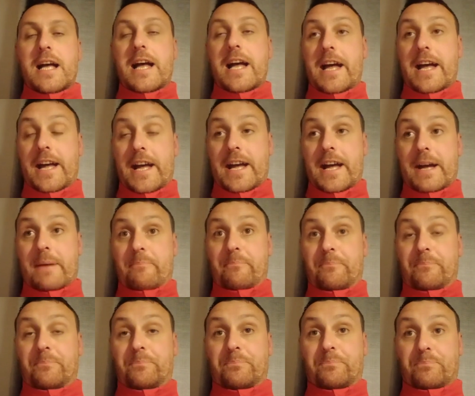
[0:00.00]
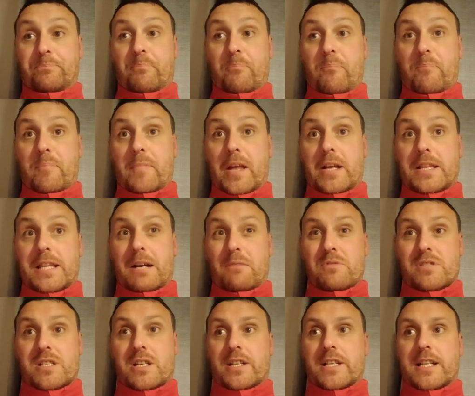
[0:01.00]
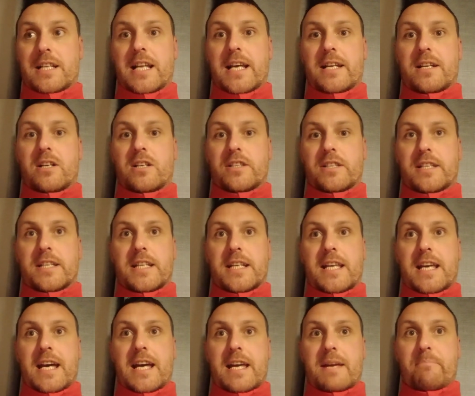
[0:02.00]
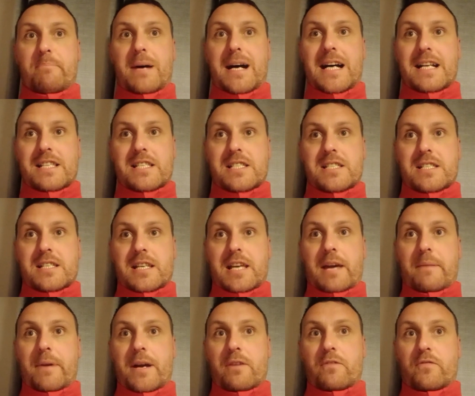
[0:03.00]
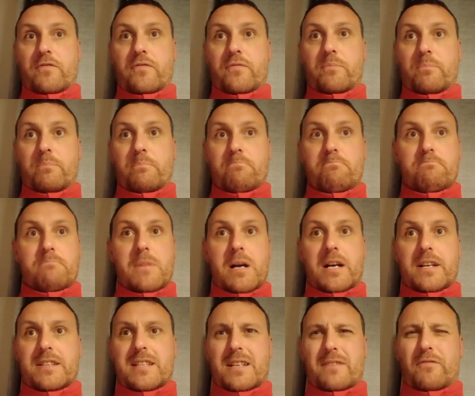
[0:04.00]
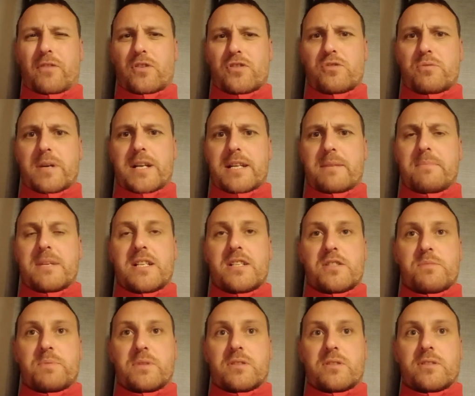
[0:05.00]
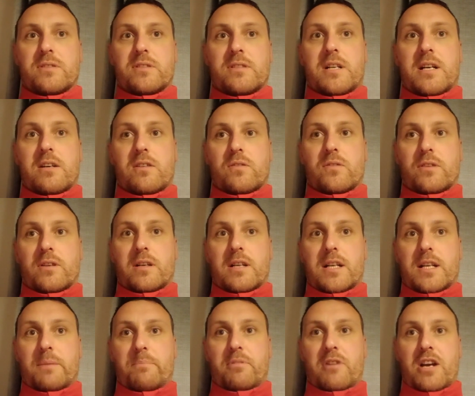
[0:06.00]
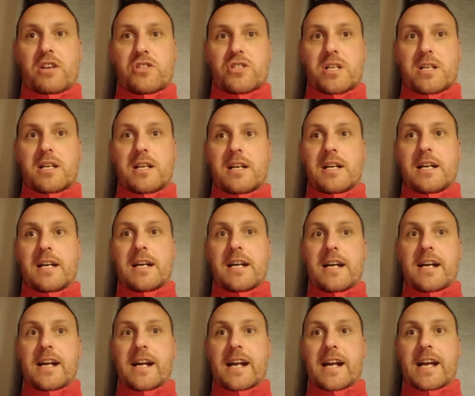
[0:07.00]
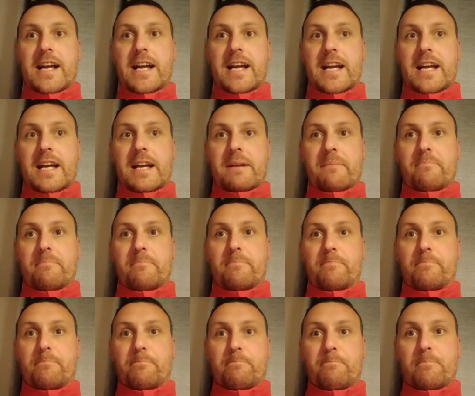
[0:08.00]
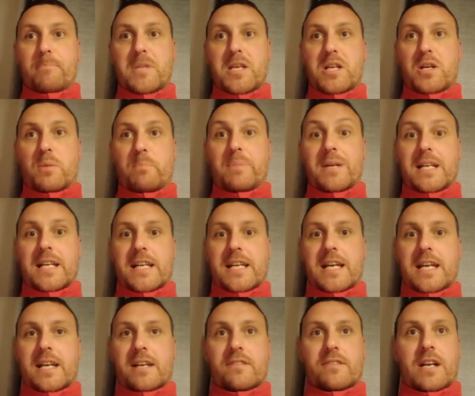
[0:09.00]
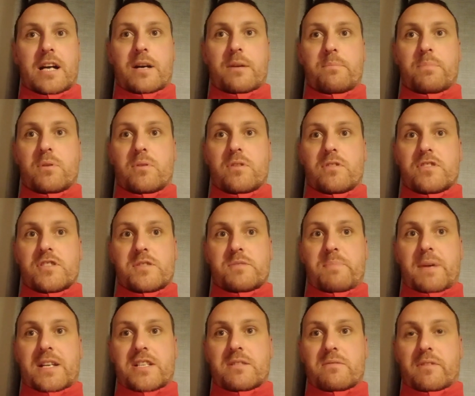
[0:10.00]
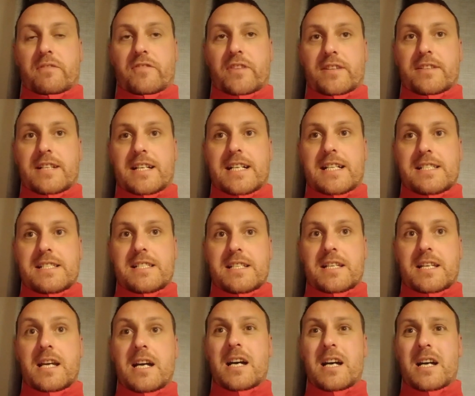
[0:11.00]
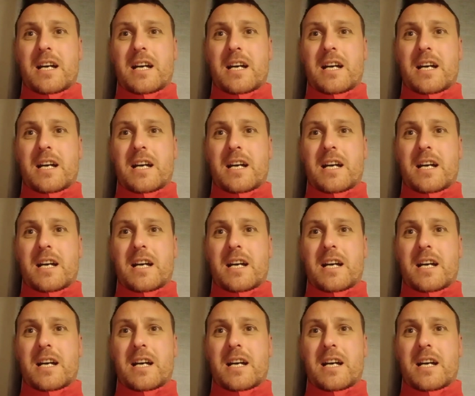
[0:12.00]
That was kind of late on in the game. Pats came out, I think, first 20 minutes, put Dundalk under a lot of pressure. Billy King and Darragh Burns especially were fantastic.